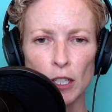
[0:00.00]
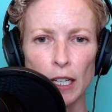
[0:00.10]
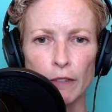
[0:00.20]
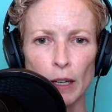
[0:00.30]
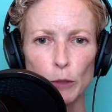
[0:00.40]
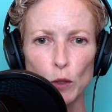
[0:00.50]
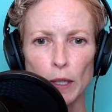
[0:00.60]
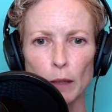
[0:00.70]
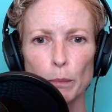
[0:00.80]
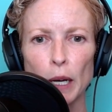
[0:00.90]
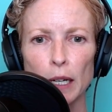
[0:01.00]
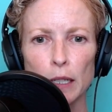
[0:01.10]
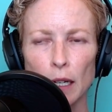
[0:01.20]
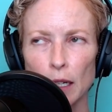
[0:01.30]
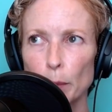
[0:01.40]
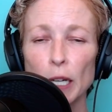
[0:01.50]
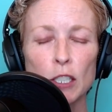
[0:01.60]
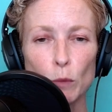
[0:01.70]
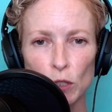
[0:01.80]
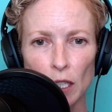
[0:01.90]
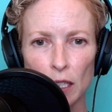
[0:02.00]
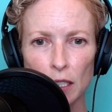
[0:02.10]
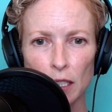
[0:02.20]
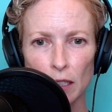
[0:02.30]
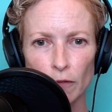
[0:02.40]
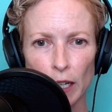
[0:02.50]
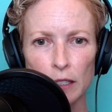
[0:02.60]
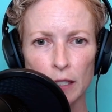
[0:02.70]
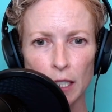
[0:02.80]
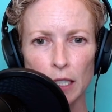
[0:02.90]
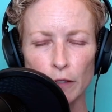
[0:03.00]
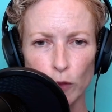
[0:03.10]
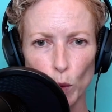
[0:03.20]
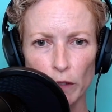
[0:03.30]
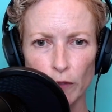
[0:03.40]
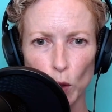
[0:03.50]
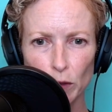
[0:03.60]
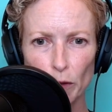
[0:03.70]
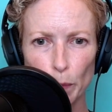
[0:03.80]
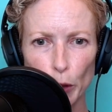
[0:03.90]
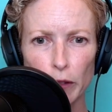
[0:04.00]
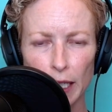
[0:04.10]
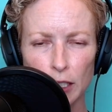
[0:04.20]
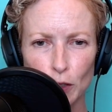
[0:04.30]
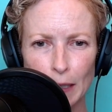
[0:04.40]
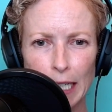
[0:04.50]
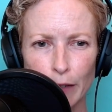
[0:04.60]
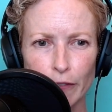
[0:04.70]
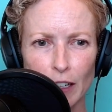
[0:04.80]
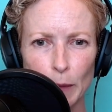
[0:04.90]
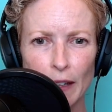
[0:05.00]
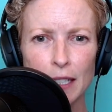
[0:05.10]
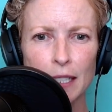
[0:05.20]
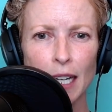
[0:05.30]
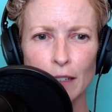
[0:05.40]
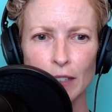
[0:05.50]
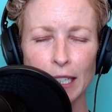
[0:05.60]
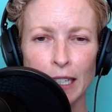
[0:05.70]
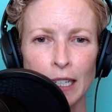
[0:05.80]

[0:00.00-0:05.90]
Like if I'm doing Paschimottanasana, right? Seated forward fold with both legs straight out in front of me, that's kind of like